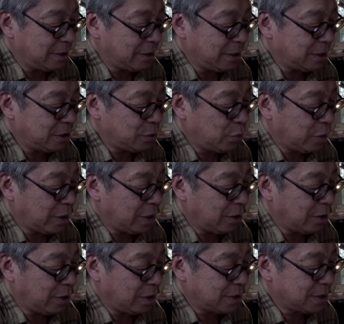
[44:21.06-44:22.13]
this one
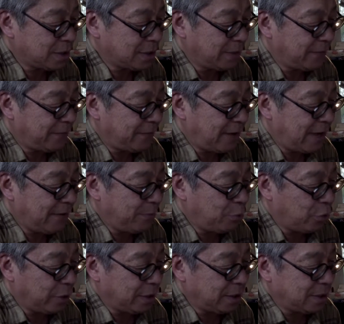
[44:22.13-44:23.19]
lost five
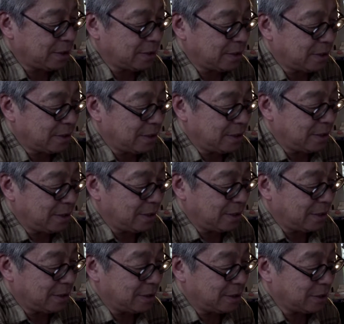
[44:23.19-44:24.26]
points
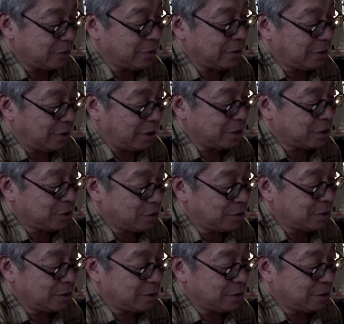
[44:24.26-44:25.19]
this one lost